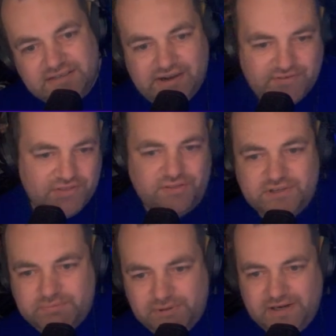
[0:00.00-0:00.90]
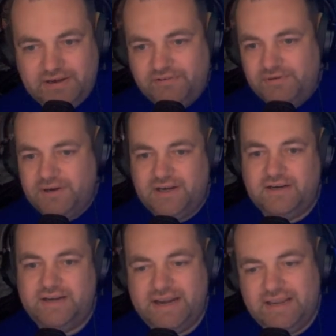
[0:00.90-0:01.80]
Even though there's blood
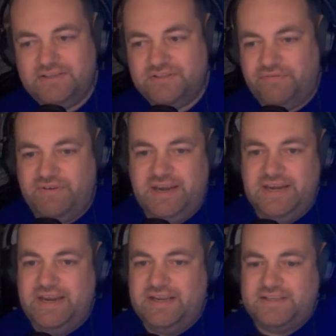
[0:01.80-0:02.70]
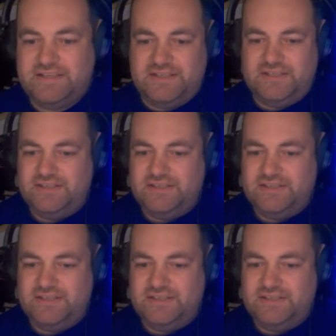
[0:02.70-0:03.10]
everywhere, he is the Phoenix.